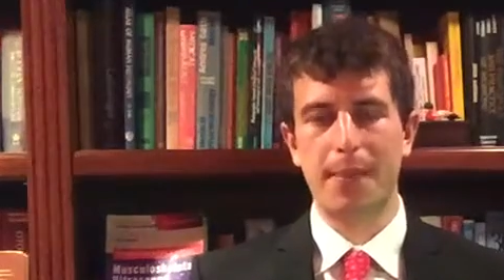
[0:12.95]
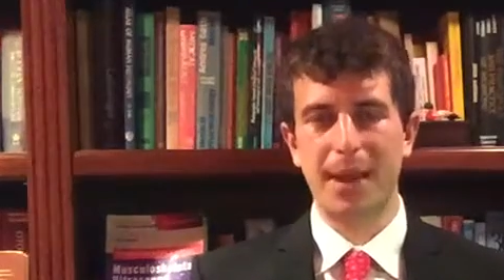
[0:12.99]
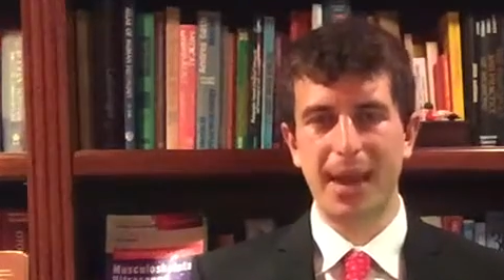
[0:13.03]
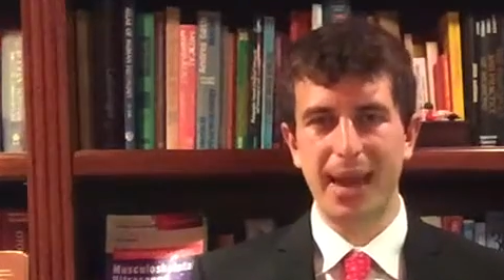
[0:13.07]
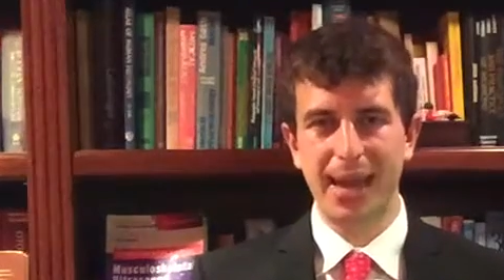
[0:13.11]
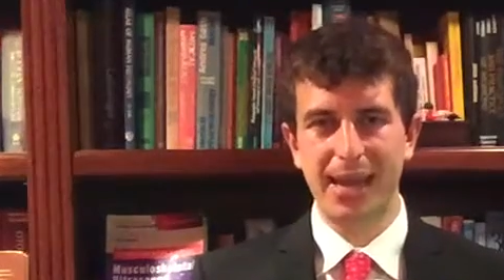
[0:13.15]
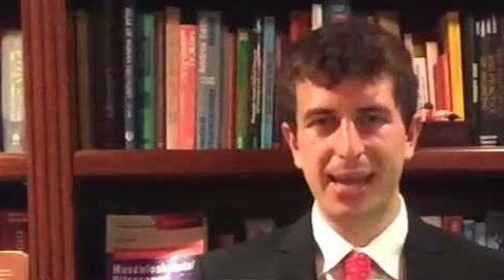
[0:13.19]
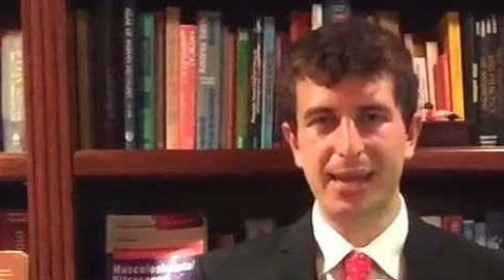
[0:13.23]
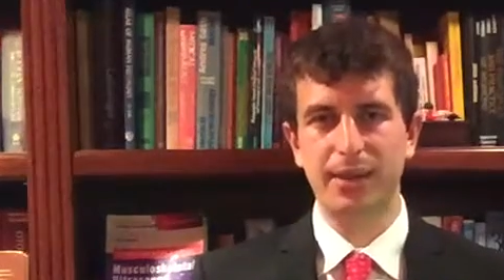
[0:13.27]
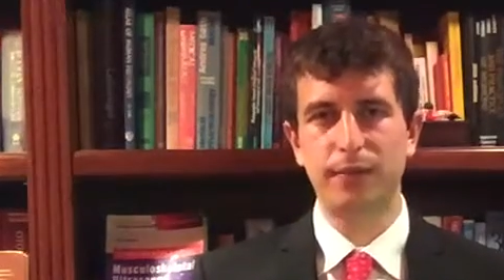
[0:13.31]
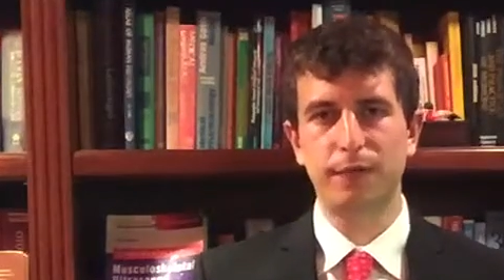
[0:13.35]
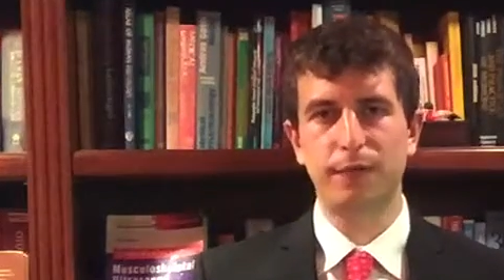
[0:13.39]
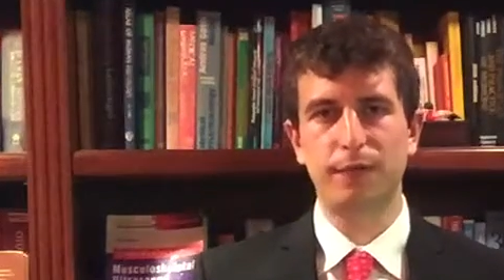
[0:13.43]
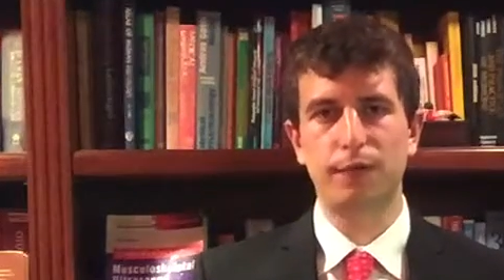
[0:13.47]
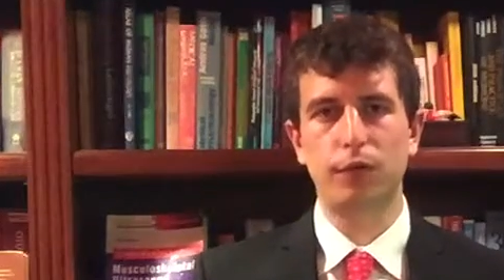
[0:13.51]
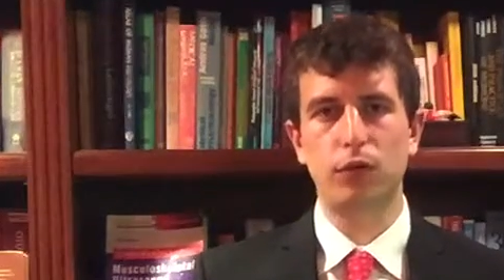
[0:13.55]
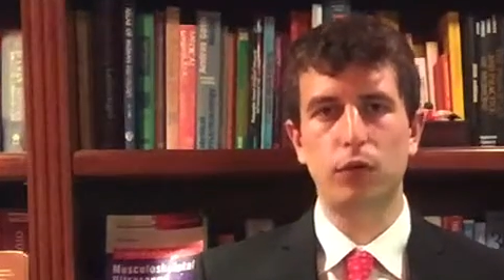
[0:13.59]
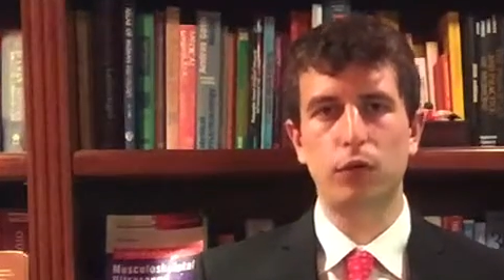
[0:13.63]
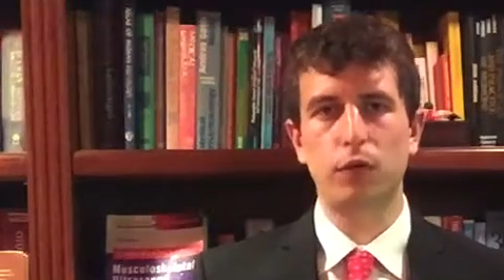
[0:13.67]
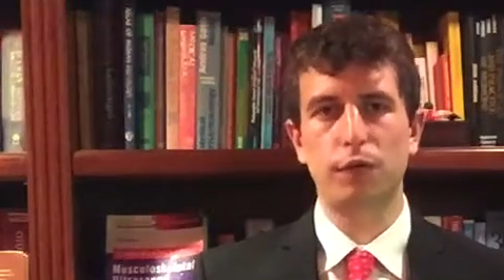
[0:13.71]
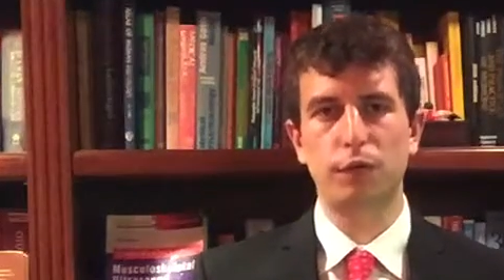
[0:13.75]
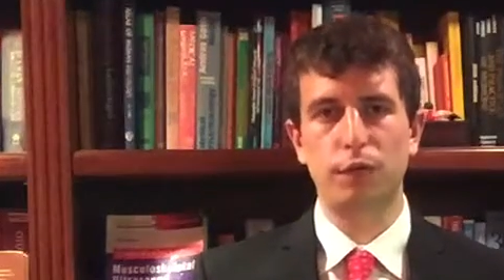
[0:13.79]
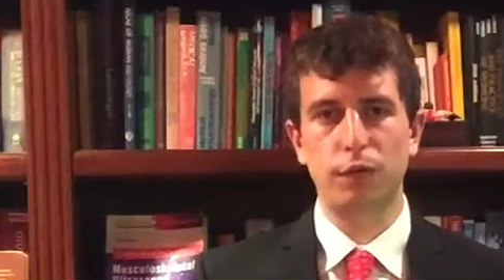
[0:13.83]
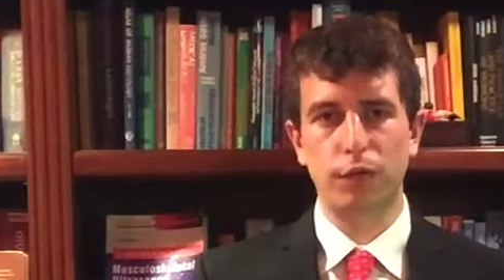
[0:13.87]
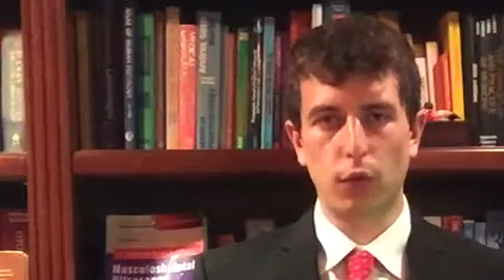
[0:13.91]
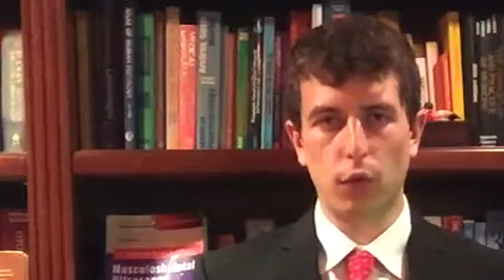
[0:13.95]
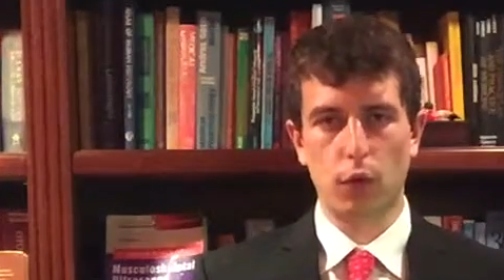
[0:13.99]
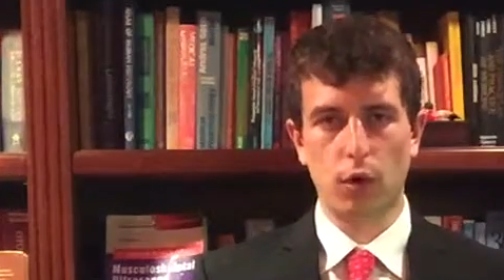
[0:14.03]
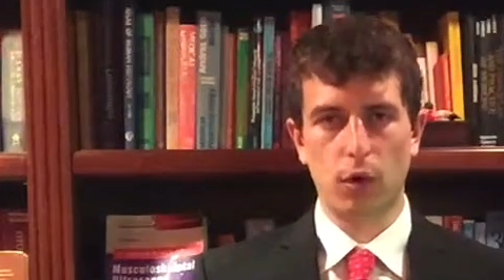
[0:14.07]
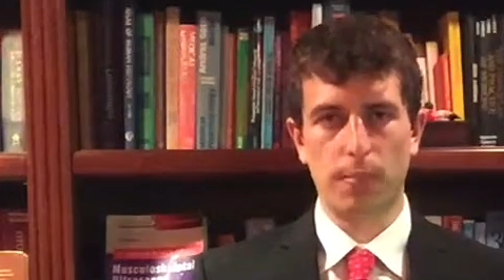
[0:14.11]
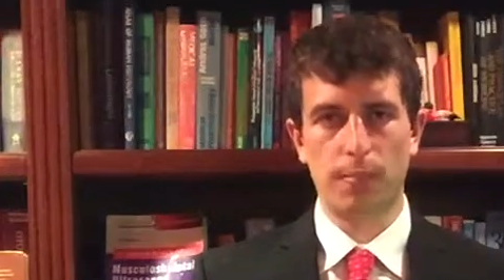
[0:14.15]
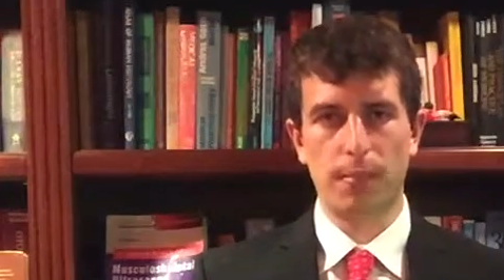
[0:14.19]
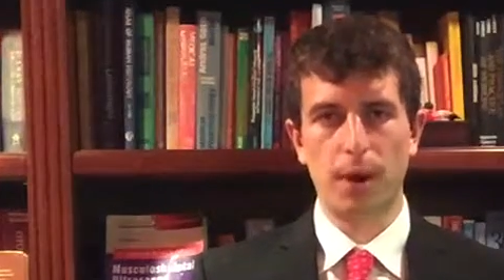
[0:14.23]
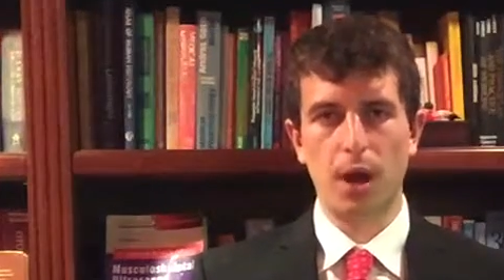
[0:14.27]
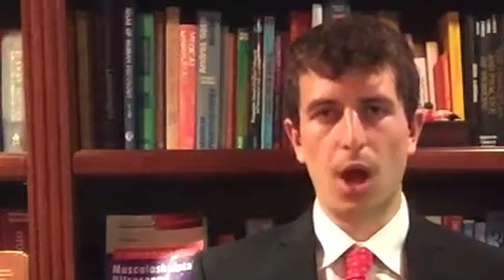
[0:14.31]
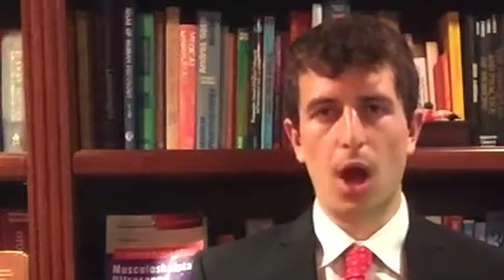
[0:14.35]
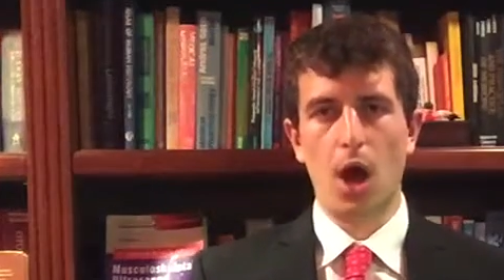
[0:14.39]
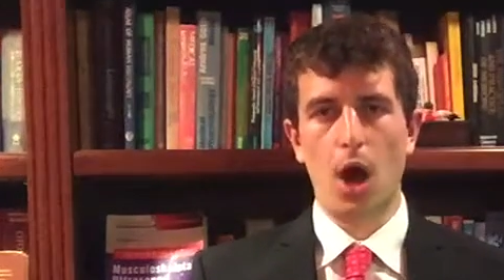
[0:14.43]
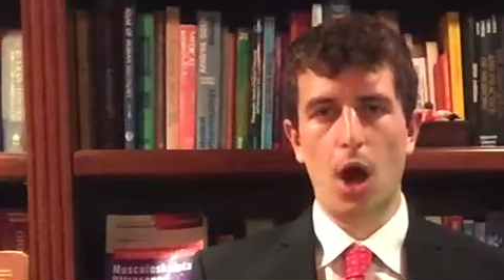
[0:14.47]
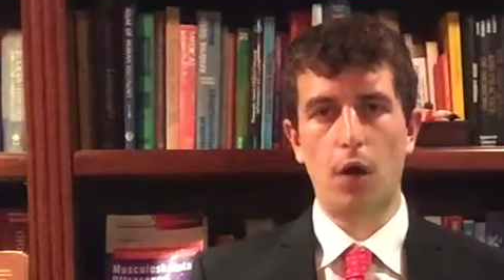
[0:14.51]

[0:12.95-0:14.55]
painful form